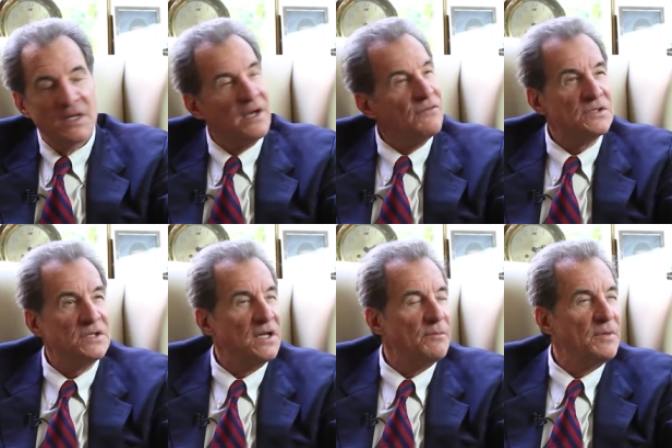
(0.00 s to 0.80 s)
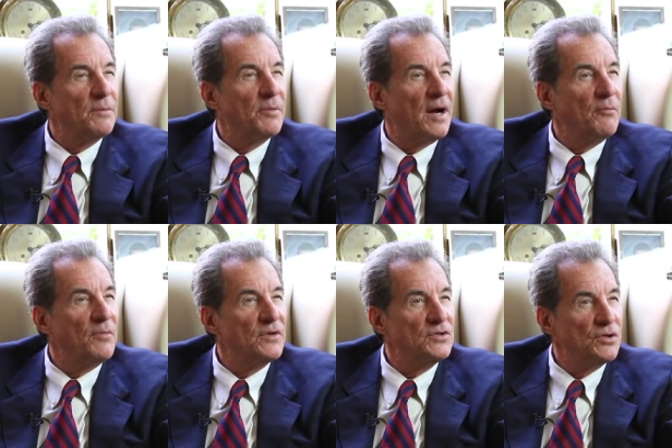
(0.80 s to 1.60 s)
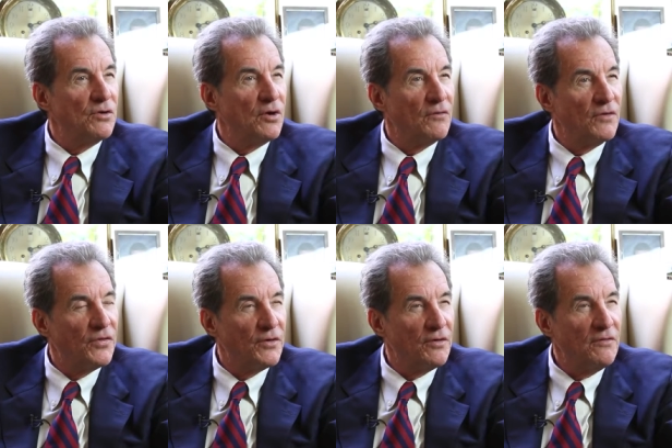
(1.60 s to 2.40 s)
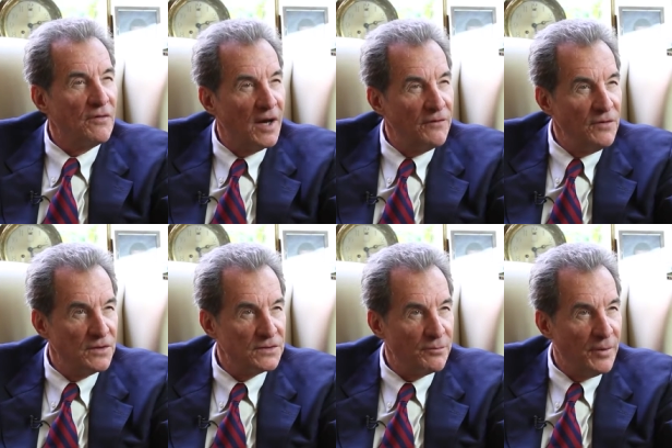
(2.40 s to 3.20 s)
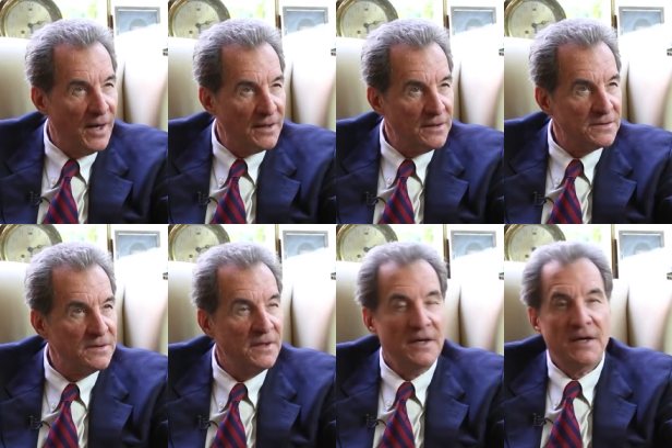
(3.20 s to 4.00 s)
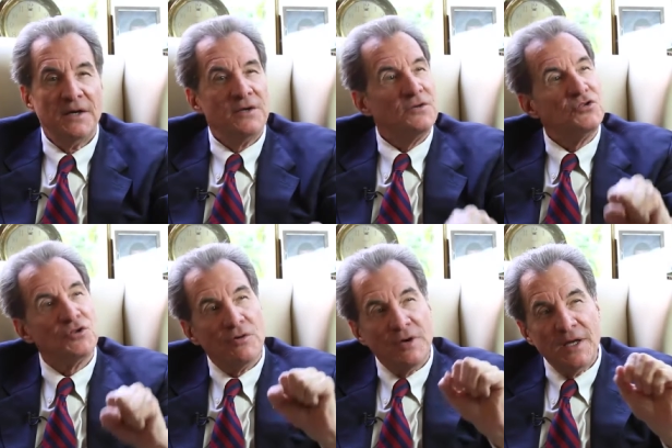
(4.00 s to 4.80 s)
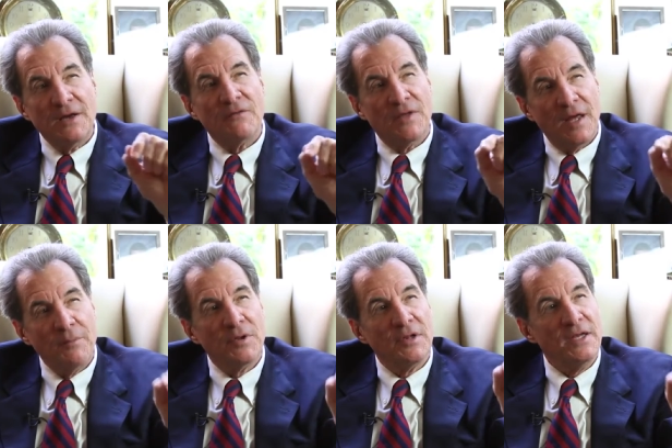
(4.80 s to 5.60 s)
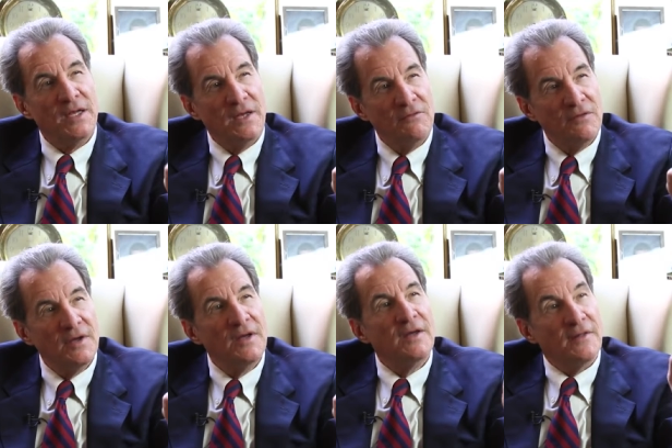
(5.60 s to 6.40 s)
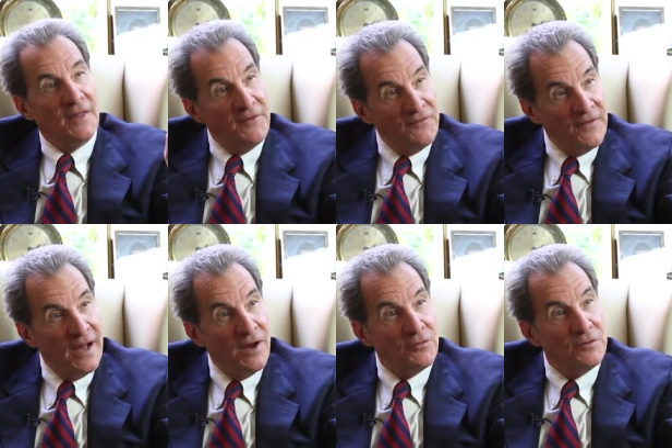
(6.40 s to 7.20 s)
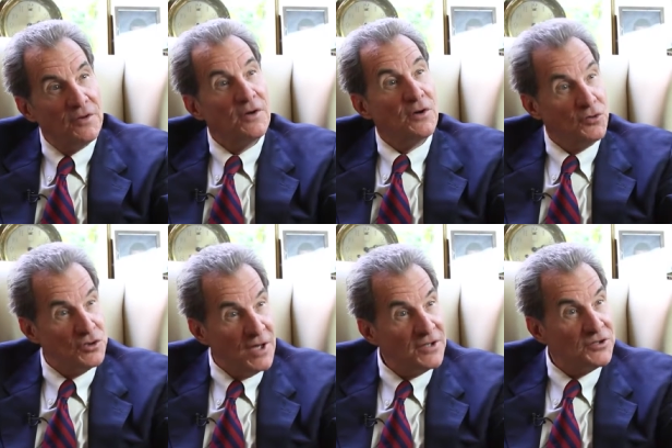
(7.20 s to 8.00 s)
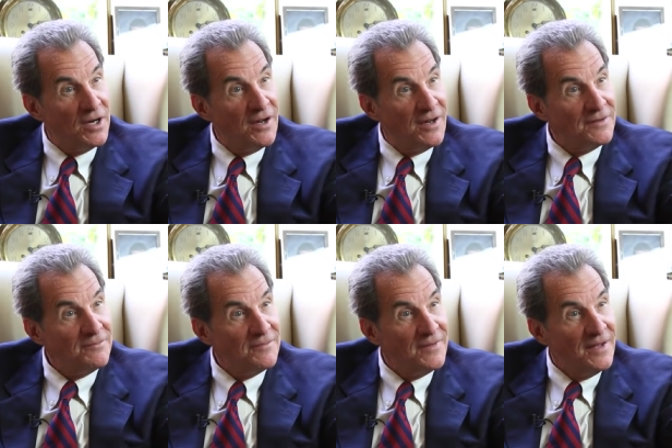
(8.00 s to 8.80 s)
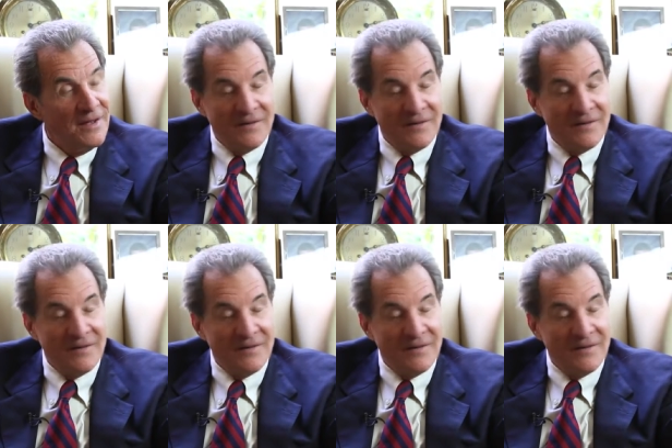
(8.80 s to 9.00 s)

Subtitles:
Never seen it be a problem with a jury over 35 years of practice. Jury, if they believe they found who shot John,